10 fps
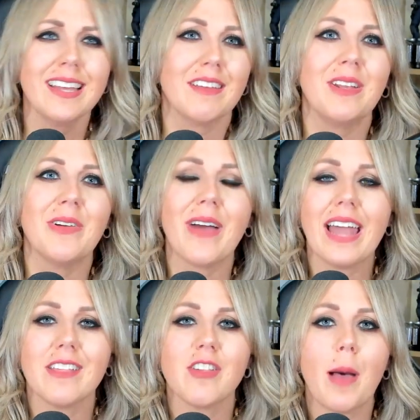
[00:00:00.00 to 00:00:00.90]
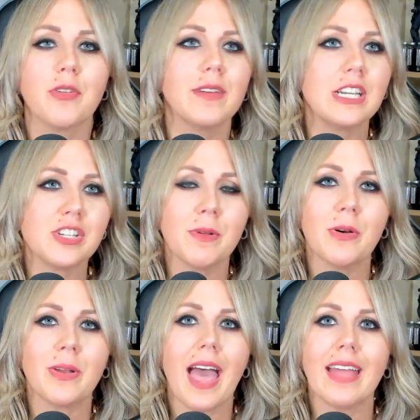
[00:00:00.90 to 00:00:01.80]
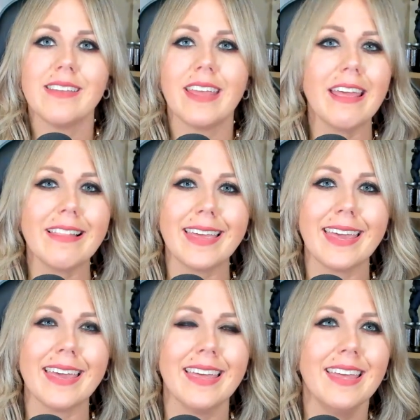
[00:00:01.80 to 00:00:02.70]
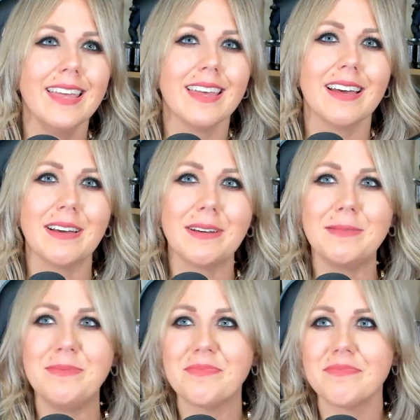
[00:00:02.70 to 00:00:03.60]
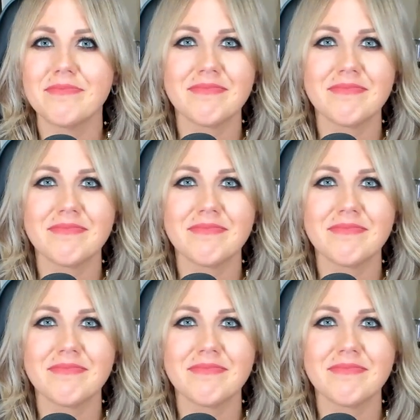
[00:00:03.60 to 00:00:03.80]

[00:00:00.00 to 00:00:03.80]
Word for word: you know it had its observation mode, it had tailing, um,